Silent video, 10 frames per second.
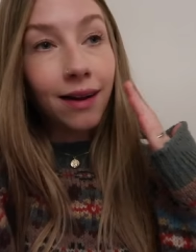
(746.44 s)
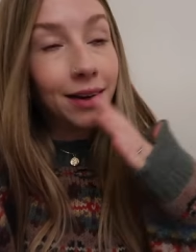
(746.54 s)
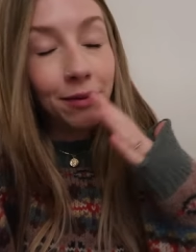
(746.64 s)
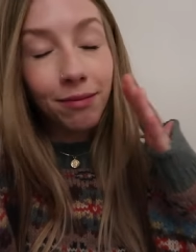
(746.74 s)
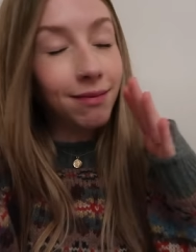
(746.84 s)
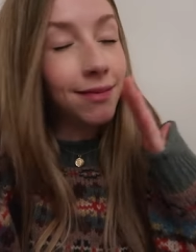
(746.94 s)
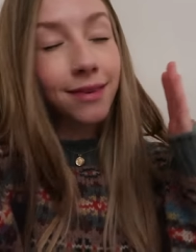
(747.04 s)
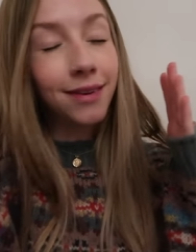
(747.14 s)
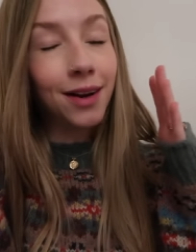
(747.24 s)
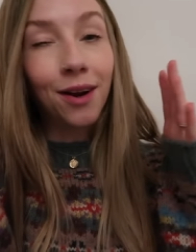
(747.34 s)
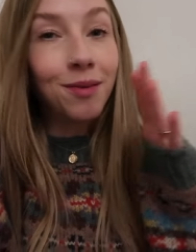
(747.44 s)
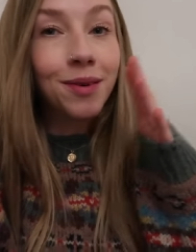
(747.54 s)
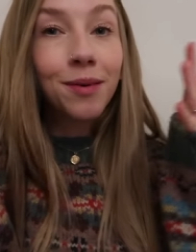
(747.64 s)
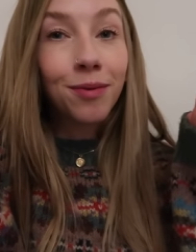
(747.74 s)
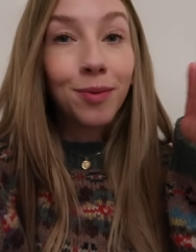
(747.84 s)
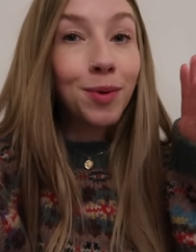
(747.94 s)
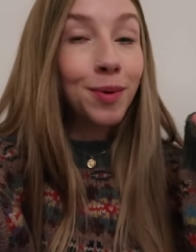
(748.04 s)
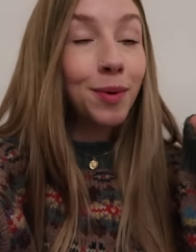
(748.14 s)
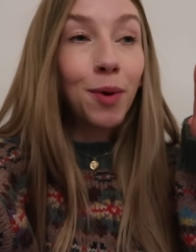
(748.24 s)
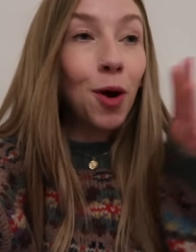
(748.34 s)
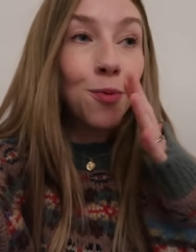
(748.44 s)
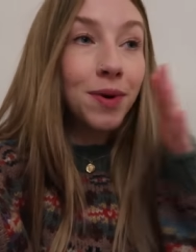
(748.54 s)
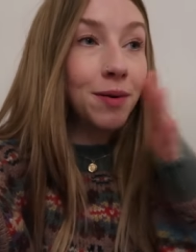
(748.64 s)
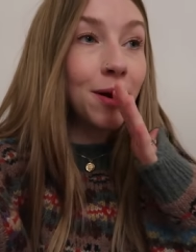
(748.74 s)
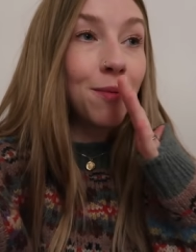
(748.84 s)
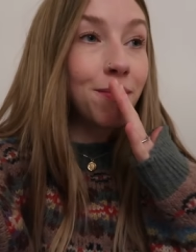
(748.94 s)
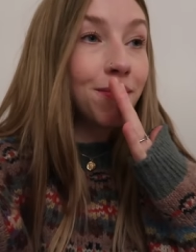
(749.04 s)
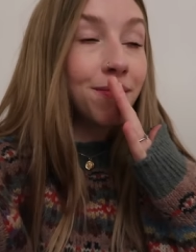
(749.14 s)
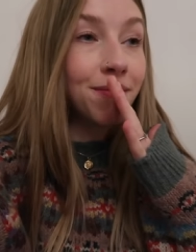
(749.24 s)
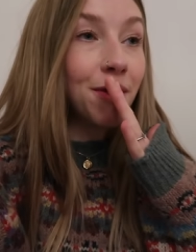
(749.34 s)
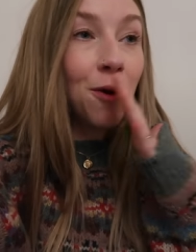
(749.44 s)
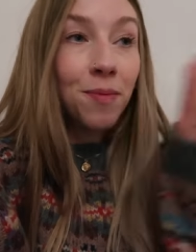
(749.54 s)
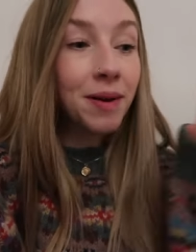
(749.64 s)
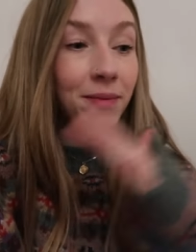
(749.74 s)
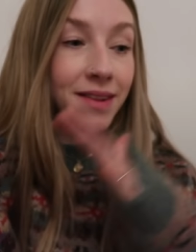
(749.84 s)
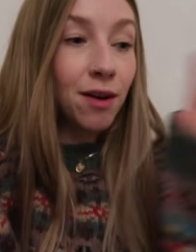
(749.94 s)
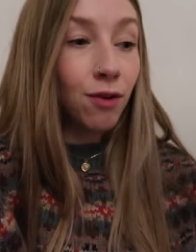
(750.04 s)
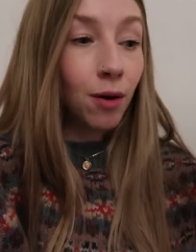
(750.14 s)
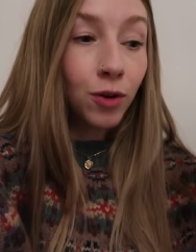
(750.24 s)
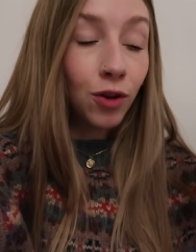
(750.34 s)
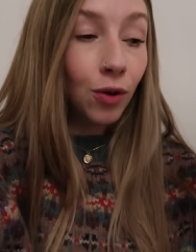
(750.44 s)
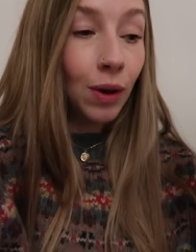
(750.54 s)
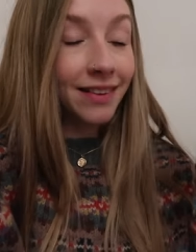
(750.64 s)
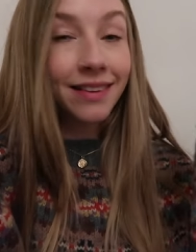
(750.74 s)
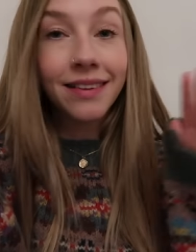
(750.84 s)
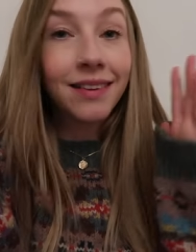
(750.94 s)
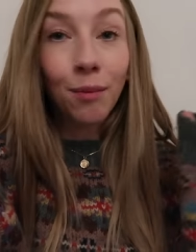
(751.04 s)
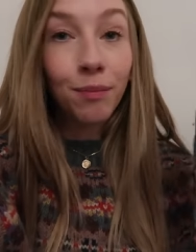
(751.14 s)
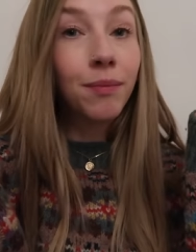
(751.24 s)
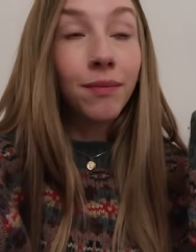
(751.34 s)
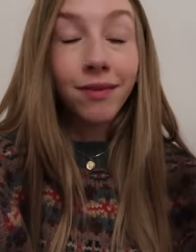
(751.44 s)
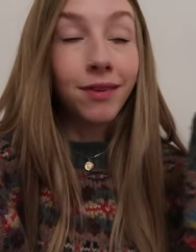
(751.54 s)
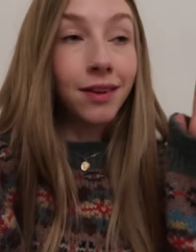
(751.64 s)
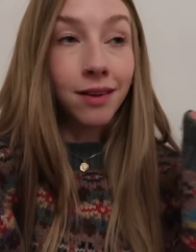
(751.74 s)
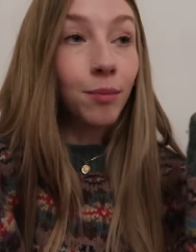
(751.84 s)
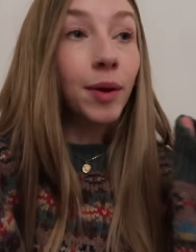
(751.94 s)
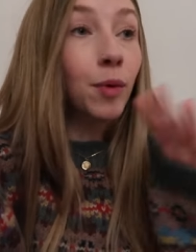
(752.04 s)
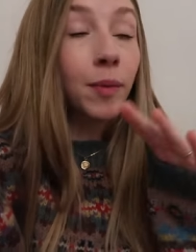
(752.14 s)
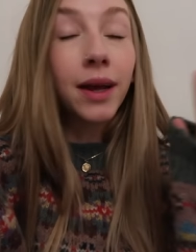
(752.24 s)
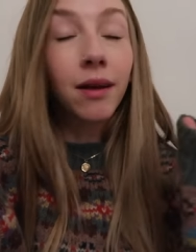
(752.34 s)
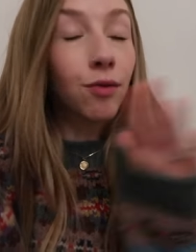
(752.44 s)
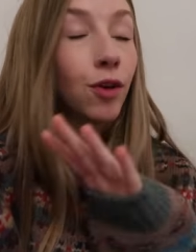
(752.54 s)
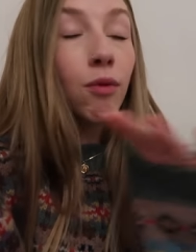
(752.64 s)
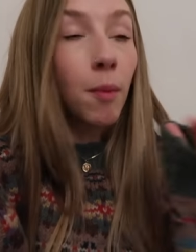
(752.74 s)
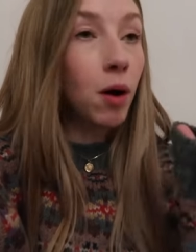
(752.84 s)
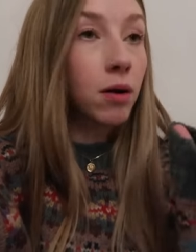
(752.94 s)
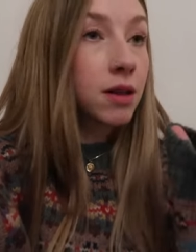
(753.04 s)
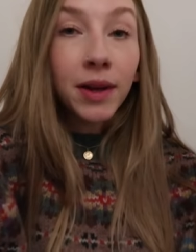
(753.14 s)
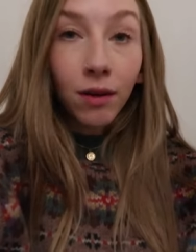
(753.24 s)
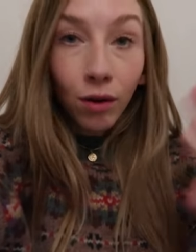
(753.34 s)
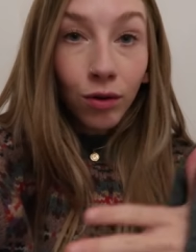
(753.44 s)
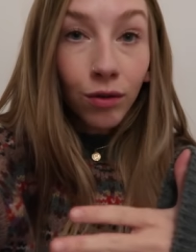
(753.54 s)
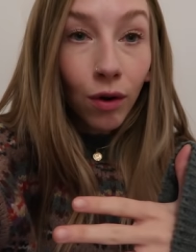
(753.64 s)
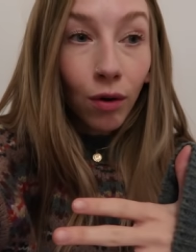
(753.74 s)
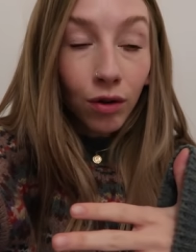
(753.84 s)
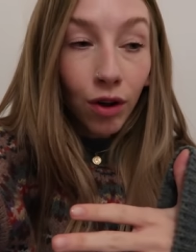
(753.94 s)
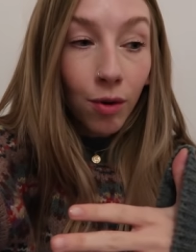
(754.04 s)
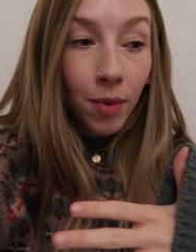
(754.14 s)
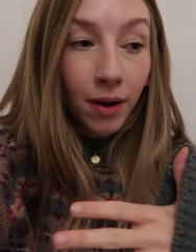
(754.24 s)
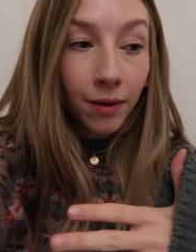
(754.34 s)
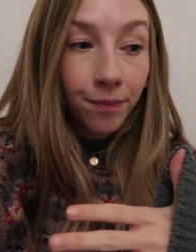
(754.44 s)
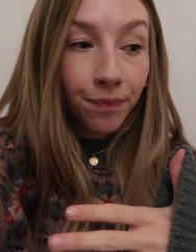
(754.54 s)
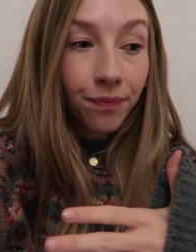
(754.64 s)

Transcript: I don't, know I'm opening up opening myself up to to some to some people making a few remarks spent a lot of October